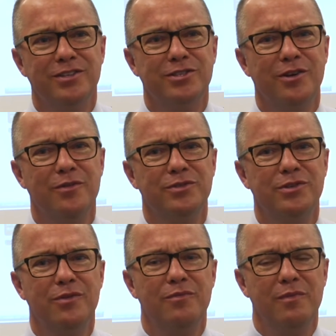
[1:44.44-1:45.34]
So
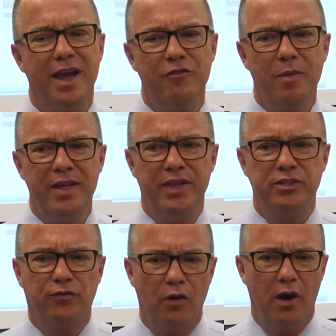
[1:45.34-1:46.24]
everybody
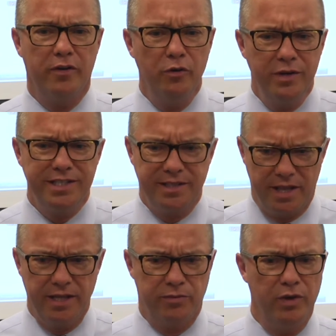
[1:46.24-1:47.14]
thinks fraud, oh,
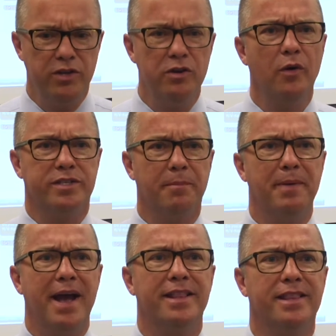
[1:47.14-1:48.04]
that's when you know it's a
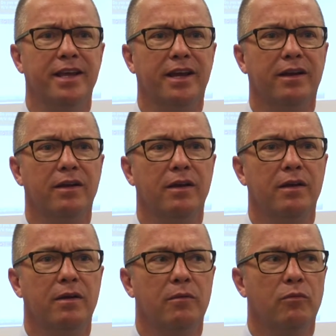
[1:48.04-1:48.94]
bad thing.
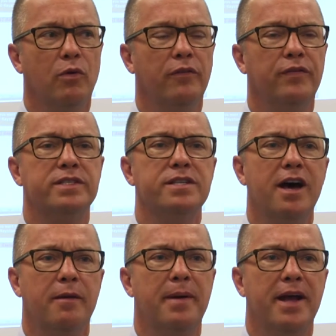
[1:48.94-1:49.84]
Well, if it's
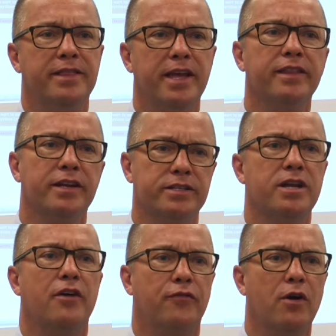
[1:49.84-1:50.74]
not a bad thing, then it's
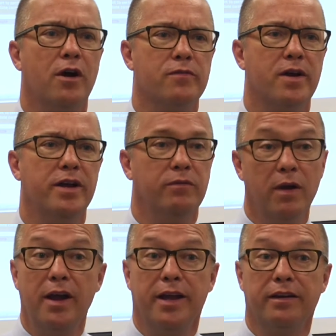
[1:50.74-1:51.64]
not fraud, right?
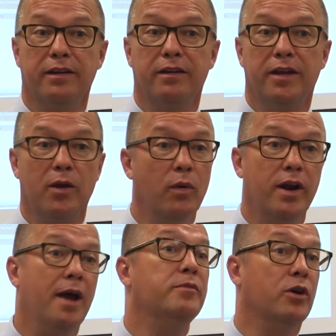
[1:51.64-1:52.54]
Right. And
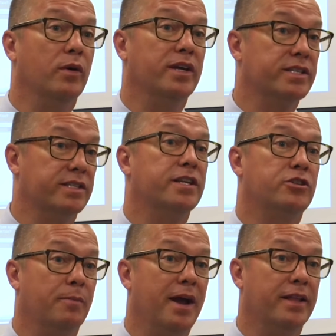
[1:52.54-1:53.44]
what I'm doing isn't
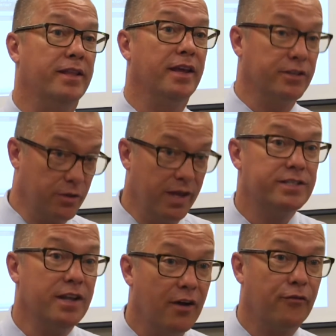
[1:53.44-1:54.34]
such a bad thing, so
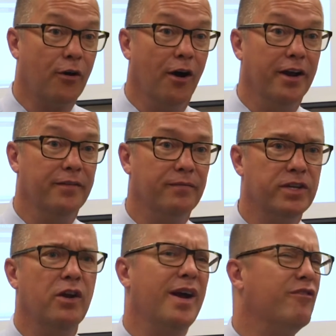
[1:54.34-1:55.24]
that's not fraud.
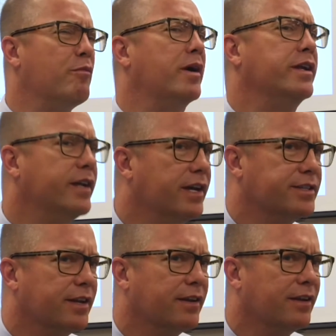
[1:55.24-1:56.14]
You know, everybody
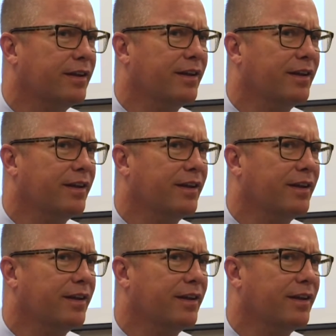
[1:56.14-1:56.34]
does it.